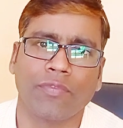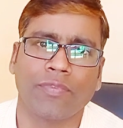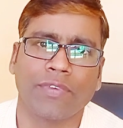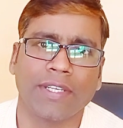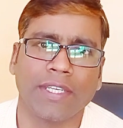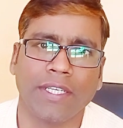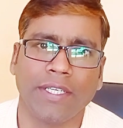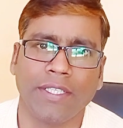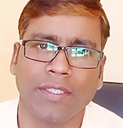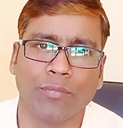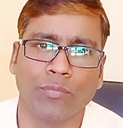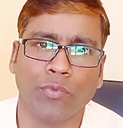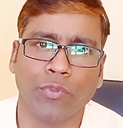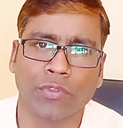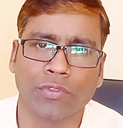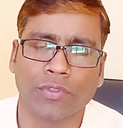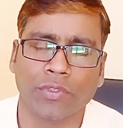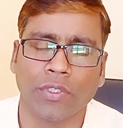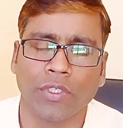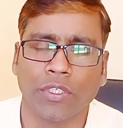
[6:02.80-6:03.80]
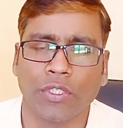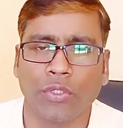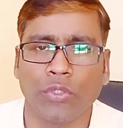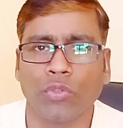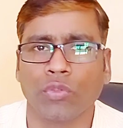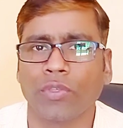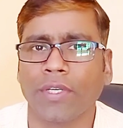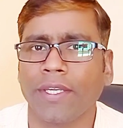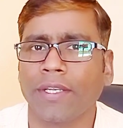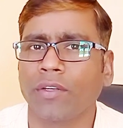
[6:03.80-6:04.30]
of reading books,
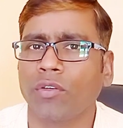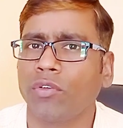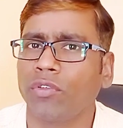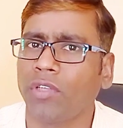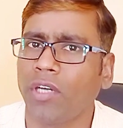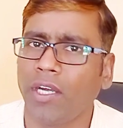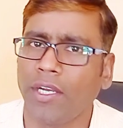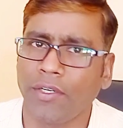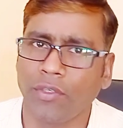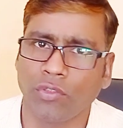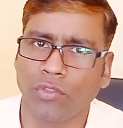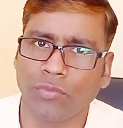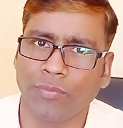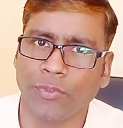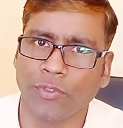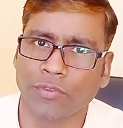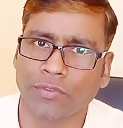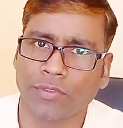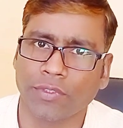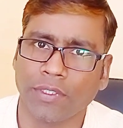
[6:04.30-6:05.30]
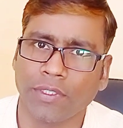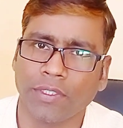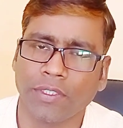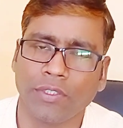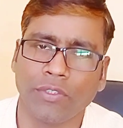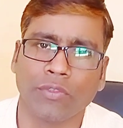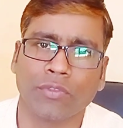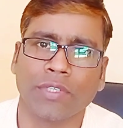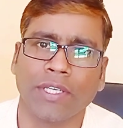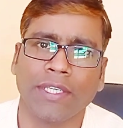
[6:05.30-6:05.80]
you can go to audio books.
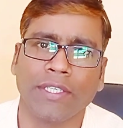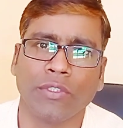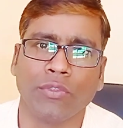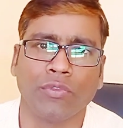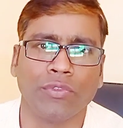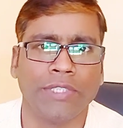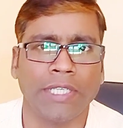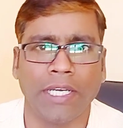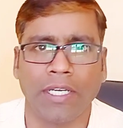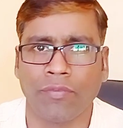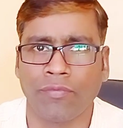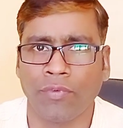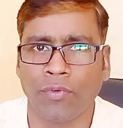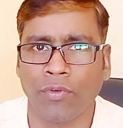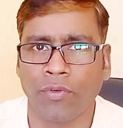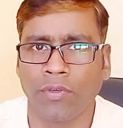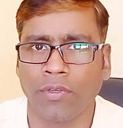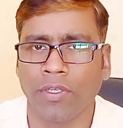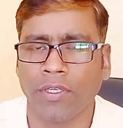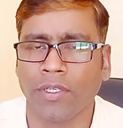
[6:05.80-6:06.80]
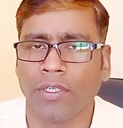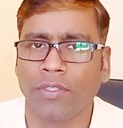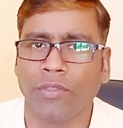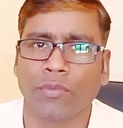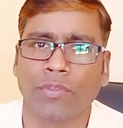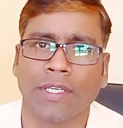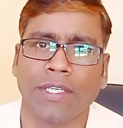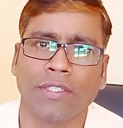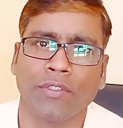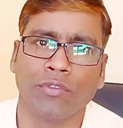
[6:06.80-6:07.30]
You can use headphone,
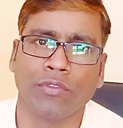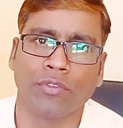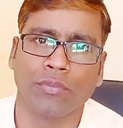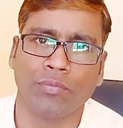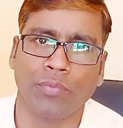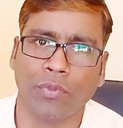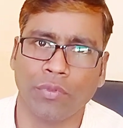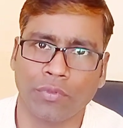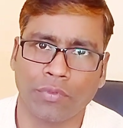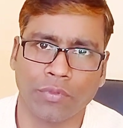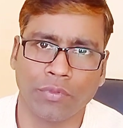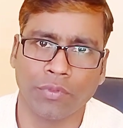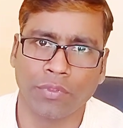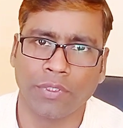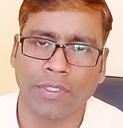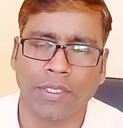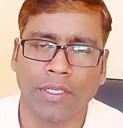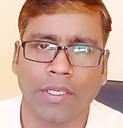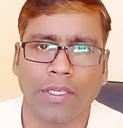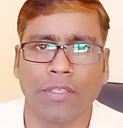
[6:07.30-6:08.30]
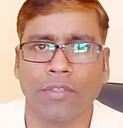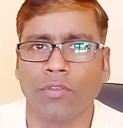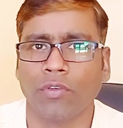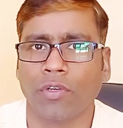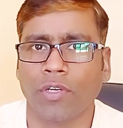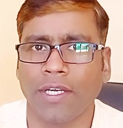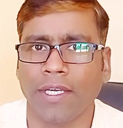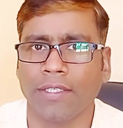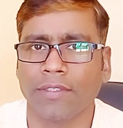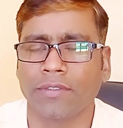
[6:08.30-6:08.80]
you can use Bluetooth in
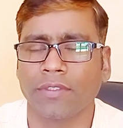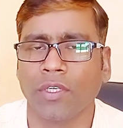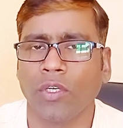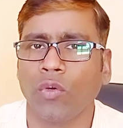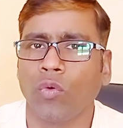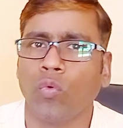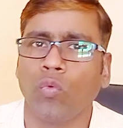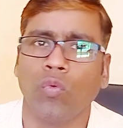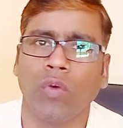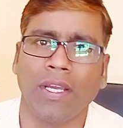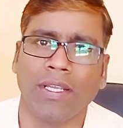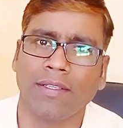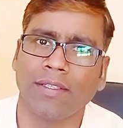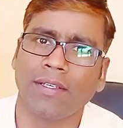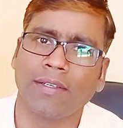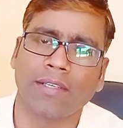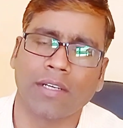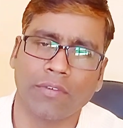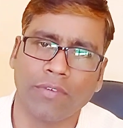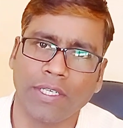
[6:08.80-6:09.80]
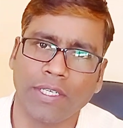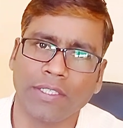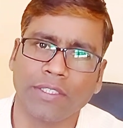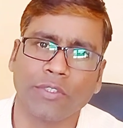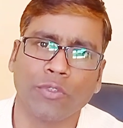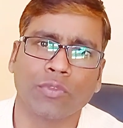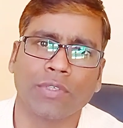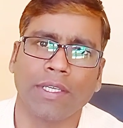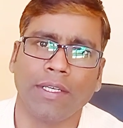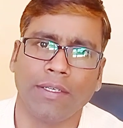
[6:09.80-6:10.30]
your eyes. While the
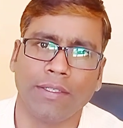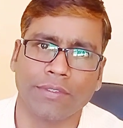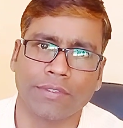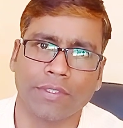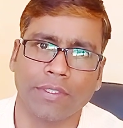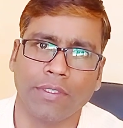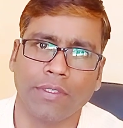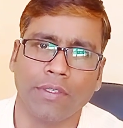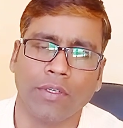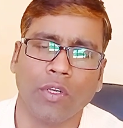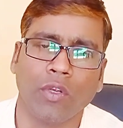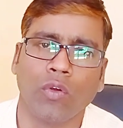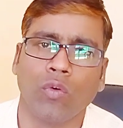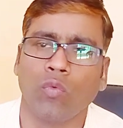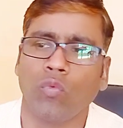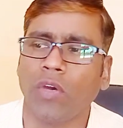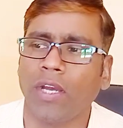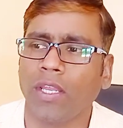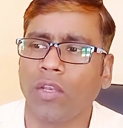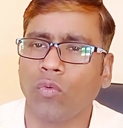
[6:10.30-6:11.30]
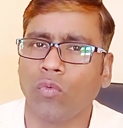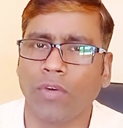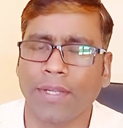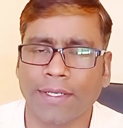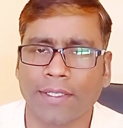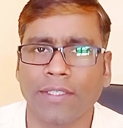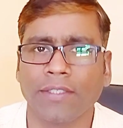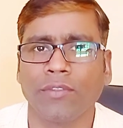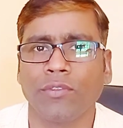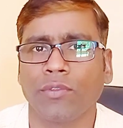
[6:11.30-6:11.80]
traveling you can listen, while
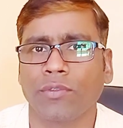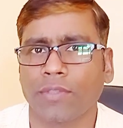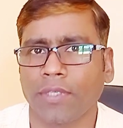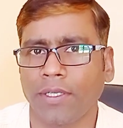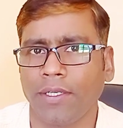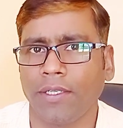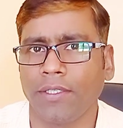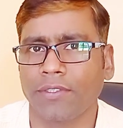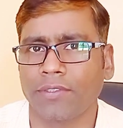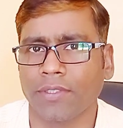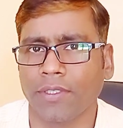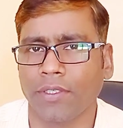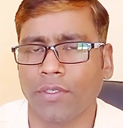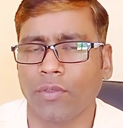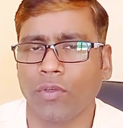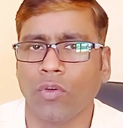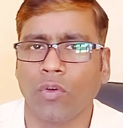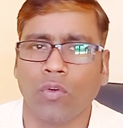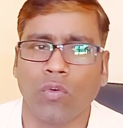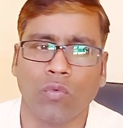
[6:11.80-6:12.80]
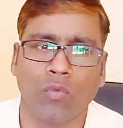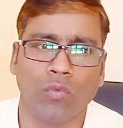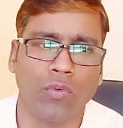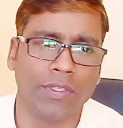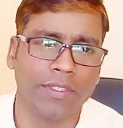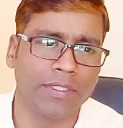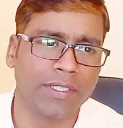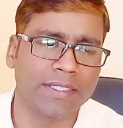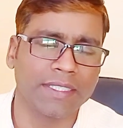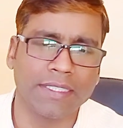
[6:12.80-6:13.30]
working you can listen,
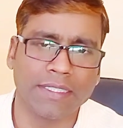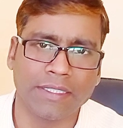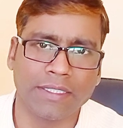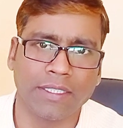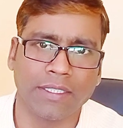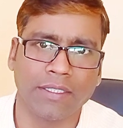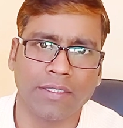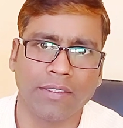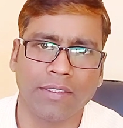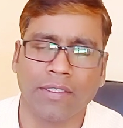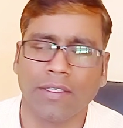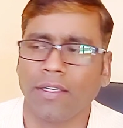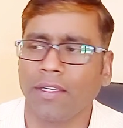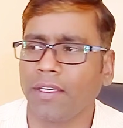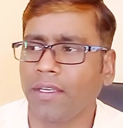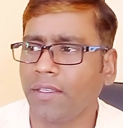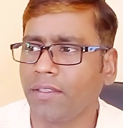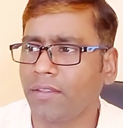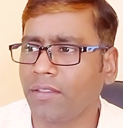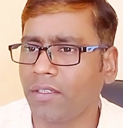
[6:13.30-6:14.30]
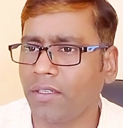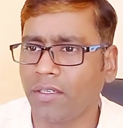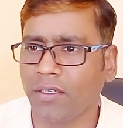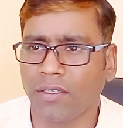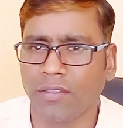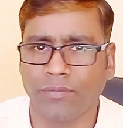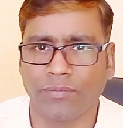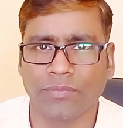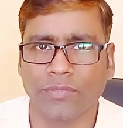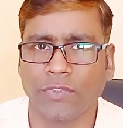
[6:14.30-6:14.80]
in the kitchen, in
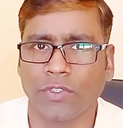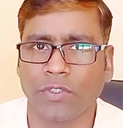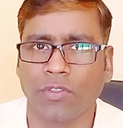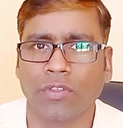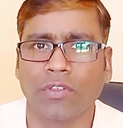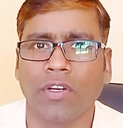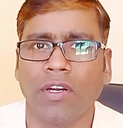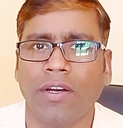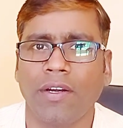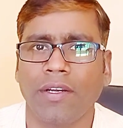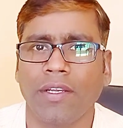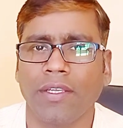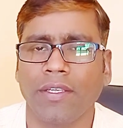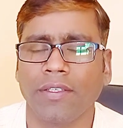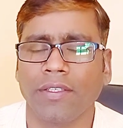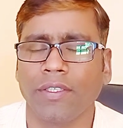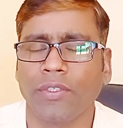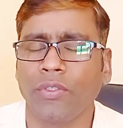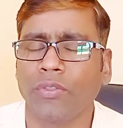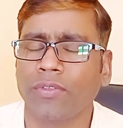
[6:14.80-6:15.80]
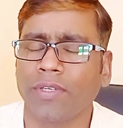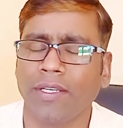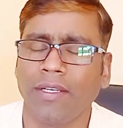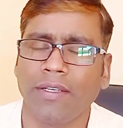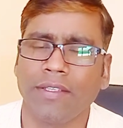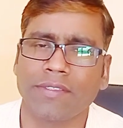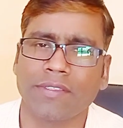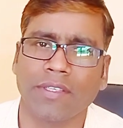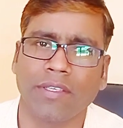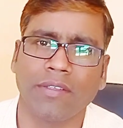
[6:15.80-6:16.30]
the garden, you
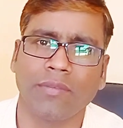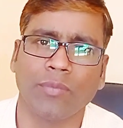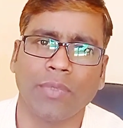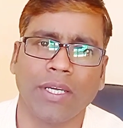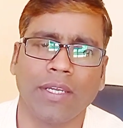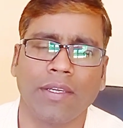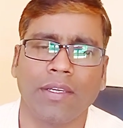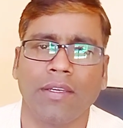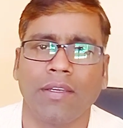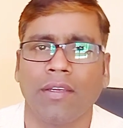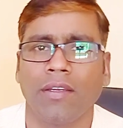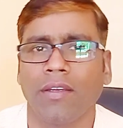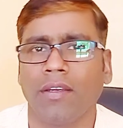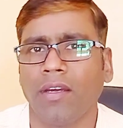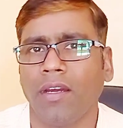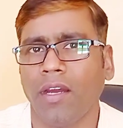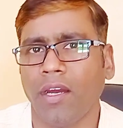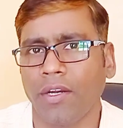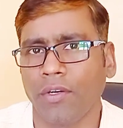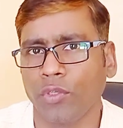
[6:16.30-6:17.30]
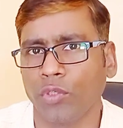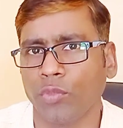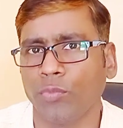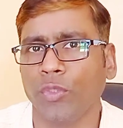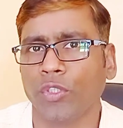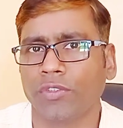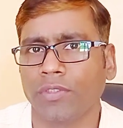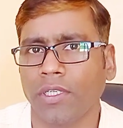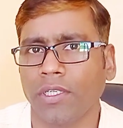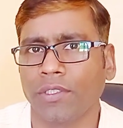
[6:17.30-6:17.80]
can listen by
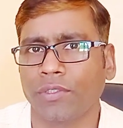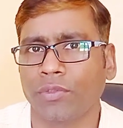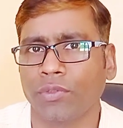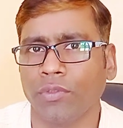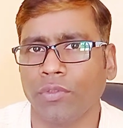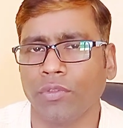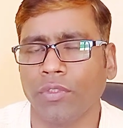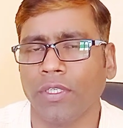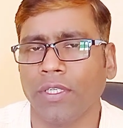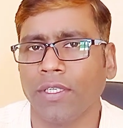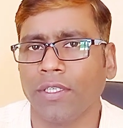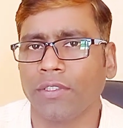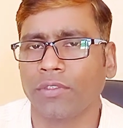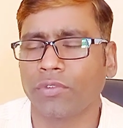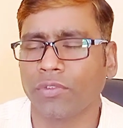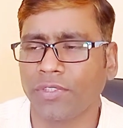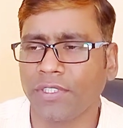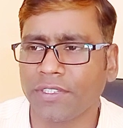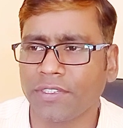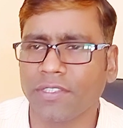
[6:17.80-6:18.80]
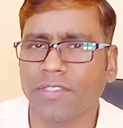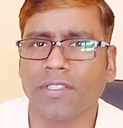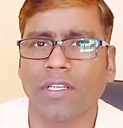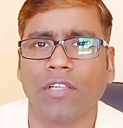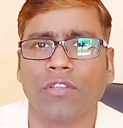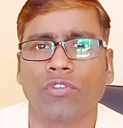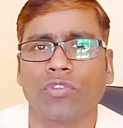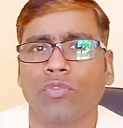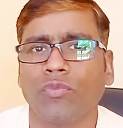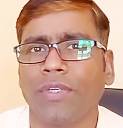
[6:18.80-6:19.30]
audiobooks also. So this is
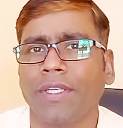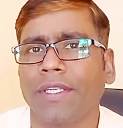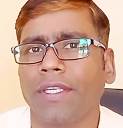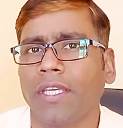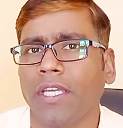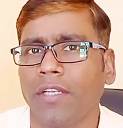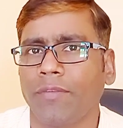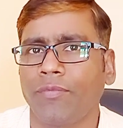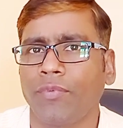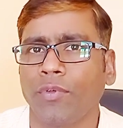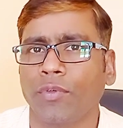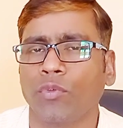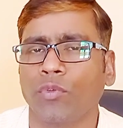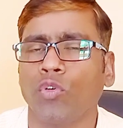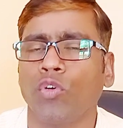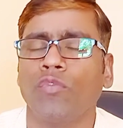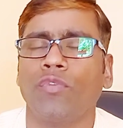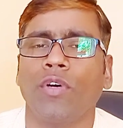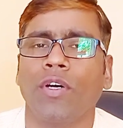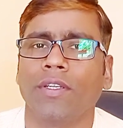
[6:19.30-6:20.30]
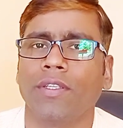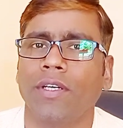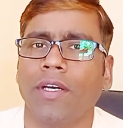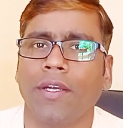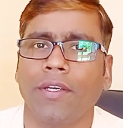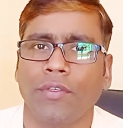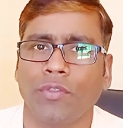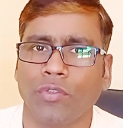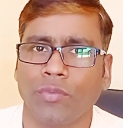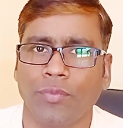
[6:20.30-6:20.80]
also very helpful. Go for the
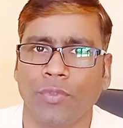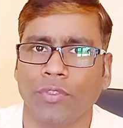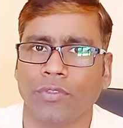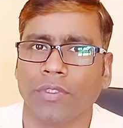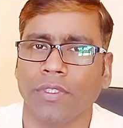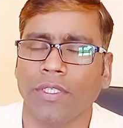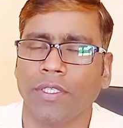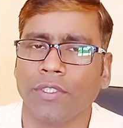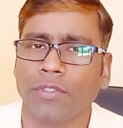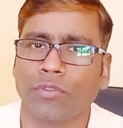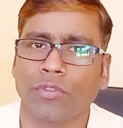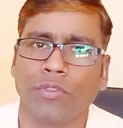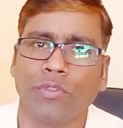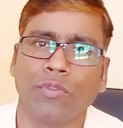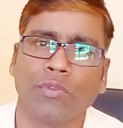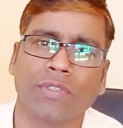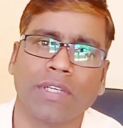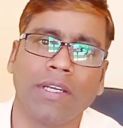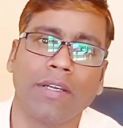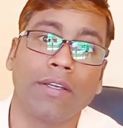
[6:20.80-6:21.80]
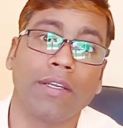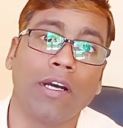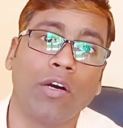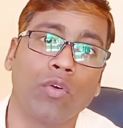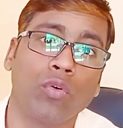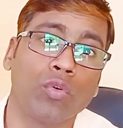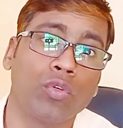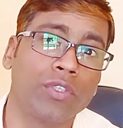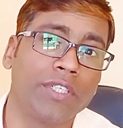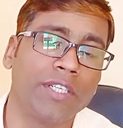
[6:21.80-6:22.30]
audiobook. So you can
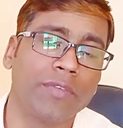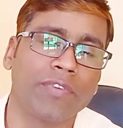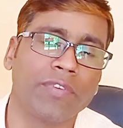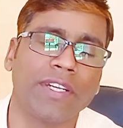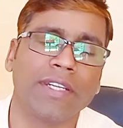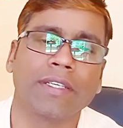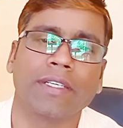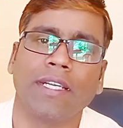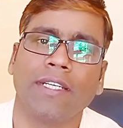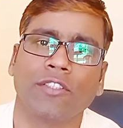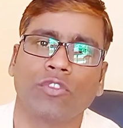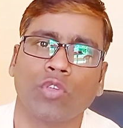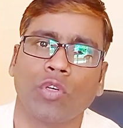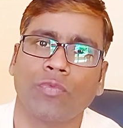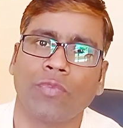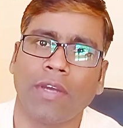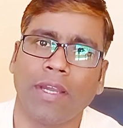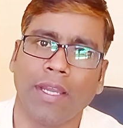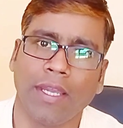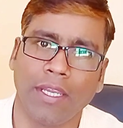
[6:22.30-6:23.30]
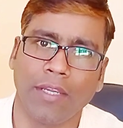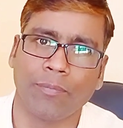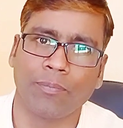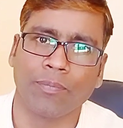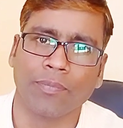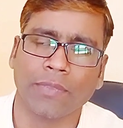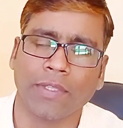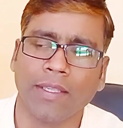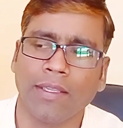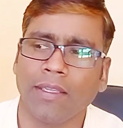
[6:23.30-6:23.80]
download different kinds of
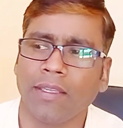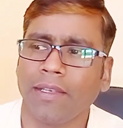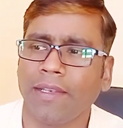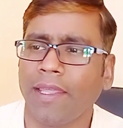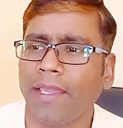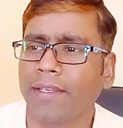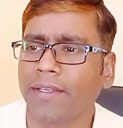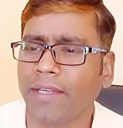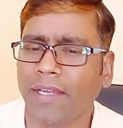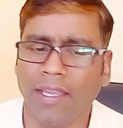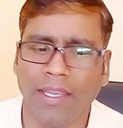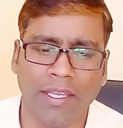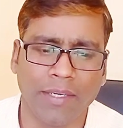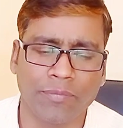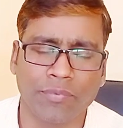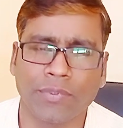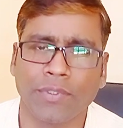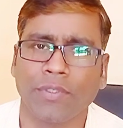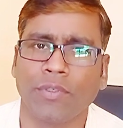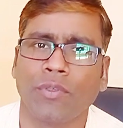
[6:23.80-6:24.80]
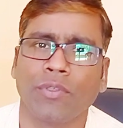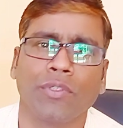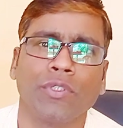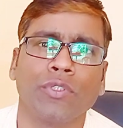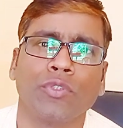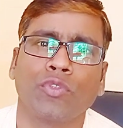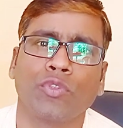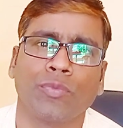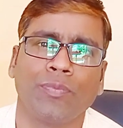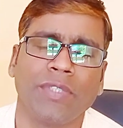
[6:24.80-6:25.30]
app, like I have seen on
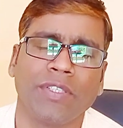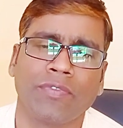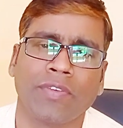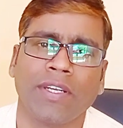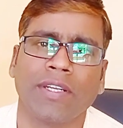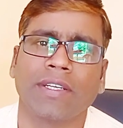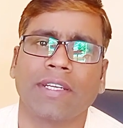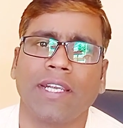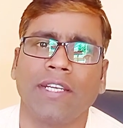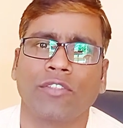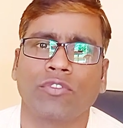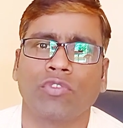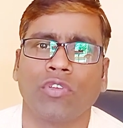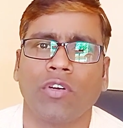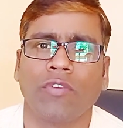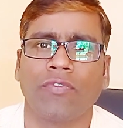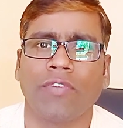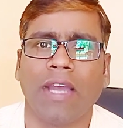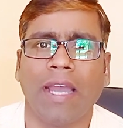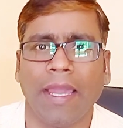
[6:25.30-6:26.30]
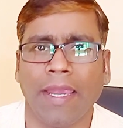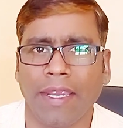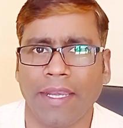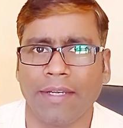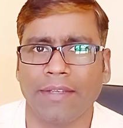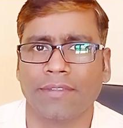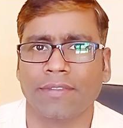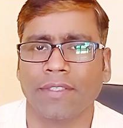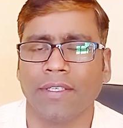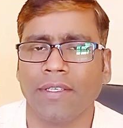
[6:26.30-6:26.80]
YouTube different kinds of
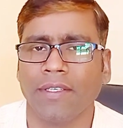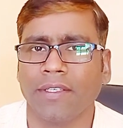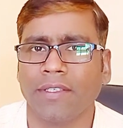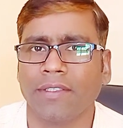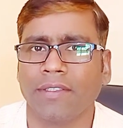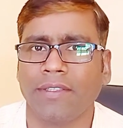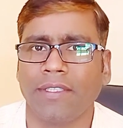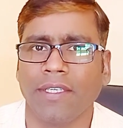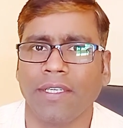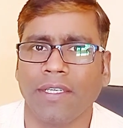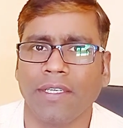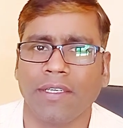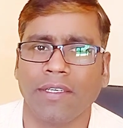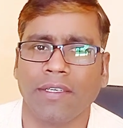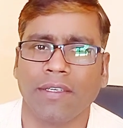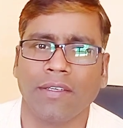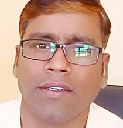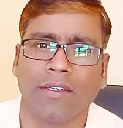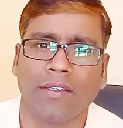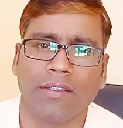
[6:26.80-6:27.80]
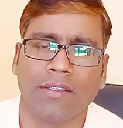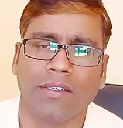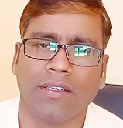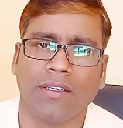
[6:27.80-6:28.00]
ads. They